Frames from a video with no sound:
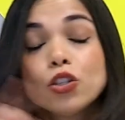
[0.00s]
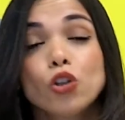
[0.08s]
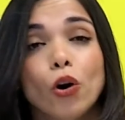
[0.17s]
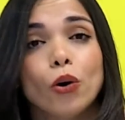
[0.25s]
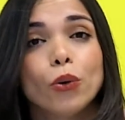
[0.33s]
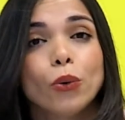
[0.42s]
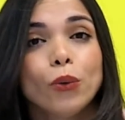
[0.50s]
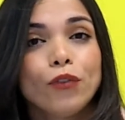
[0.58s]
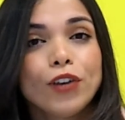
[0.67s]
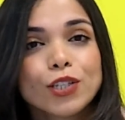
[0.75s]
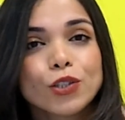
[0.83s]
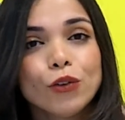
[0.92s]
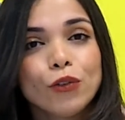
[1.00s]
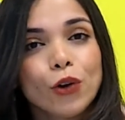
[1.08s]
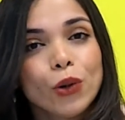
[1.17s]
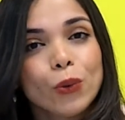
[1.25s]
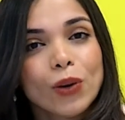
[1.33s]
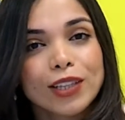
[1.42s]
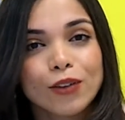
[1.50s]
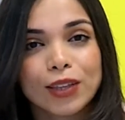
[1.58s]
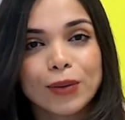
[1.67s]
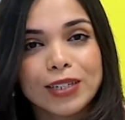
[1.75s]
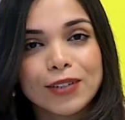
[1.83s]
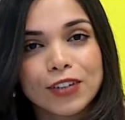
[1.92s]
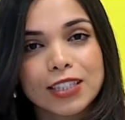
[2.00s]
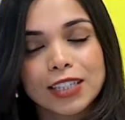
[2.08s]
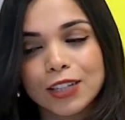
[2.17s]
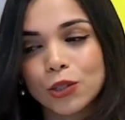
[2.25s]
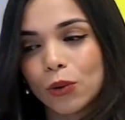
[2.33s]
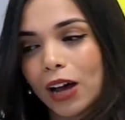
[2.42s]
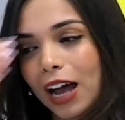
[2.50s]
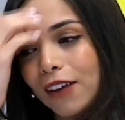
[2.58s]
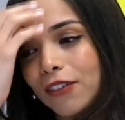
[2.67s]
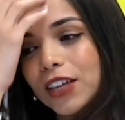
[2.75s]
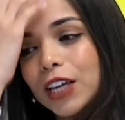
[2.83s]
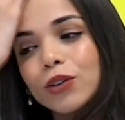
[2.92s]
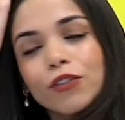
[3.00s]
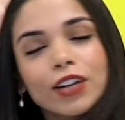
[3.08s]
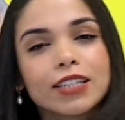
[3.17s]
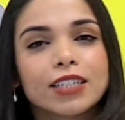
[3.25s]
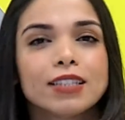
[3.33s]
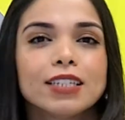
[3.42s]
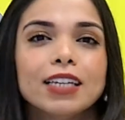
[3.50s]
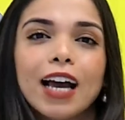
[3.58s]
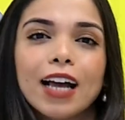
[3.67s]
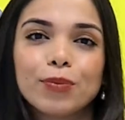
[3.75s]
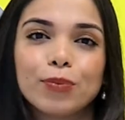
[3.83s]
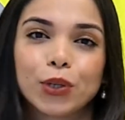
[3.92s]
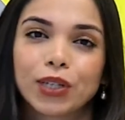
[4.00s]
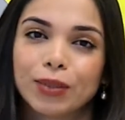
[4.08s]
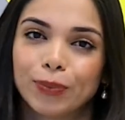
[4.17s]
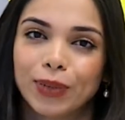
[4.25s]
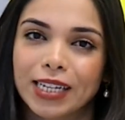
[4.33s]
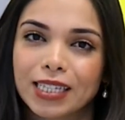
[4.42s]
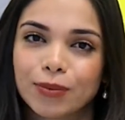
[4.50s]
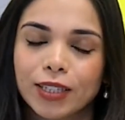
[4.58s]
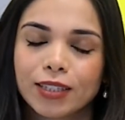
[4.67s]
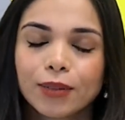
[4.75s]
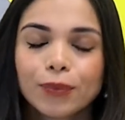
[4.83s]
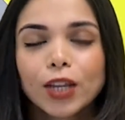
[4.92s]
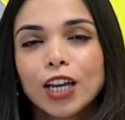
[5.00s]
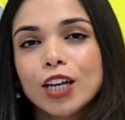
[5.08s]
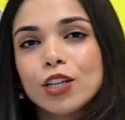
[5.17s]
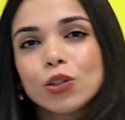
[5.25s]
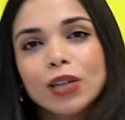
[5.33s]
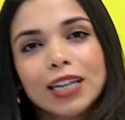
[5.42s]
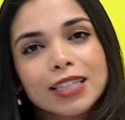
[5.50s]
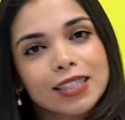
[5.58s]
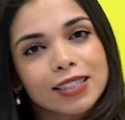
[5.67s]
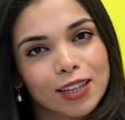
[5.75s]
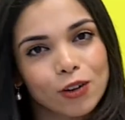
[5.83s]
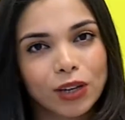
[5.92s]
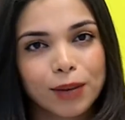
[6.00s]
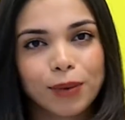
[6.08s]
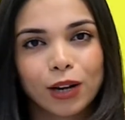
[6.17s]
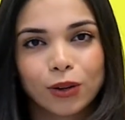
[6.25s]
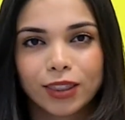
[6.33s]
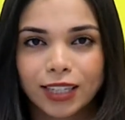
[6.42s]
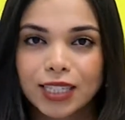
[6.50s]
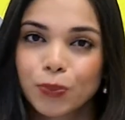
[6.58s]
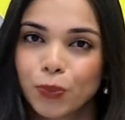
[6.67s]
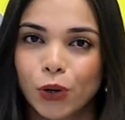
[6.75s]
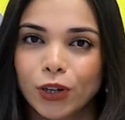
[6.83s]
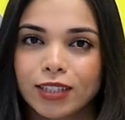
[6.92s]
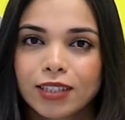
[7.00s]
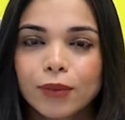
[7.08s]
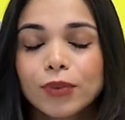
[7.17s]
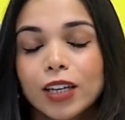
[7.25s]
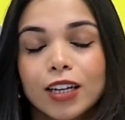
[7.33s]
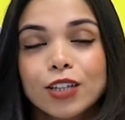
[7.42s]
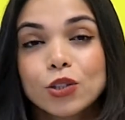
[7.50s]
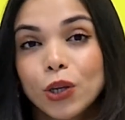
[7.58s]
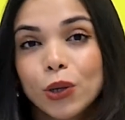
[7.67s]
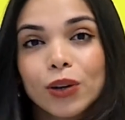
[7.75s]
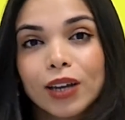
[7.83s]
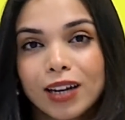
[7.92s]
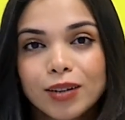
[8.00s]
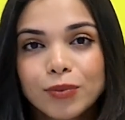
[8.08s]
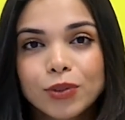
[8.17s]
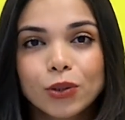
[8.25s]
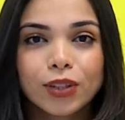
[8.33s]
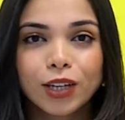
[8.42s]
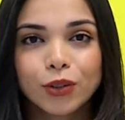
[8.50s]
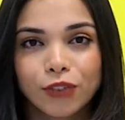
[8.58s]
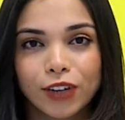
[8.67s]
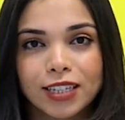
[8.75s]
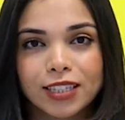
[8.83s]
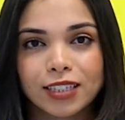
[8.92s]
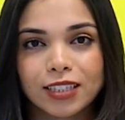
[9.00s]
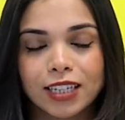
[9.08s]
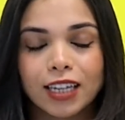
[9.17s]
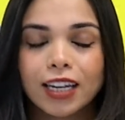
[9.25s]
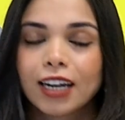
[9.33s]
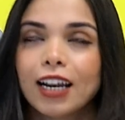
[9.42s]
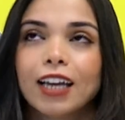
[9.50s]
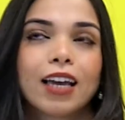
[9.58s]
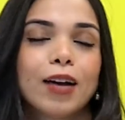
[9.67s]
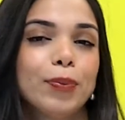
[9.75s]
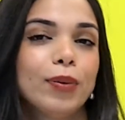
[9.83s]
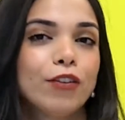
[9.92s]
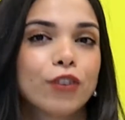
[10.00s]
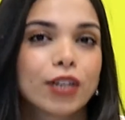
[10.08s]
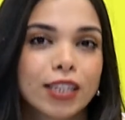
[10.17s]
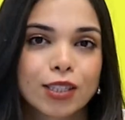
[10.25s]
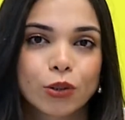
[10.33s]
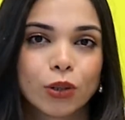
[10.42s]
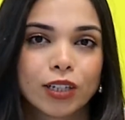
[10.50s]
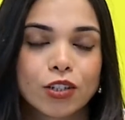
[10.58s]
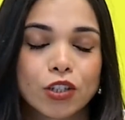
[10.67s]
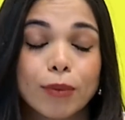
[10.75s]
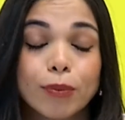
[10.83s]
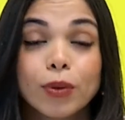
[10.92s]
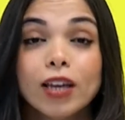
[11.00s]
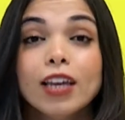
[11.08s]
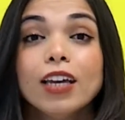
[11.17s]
So first of all, one of the benefits that you have the university and program placement. So let's talk about this point. So you come to the university here, like apply for the scholarship.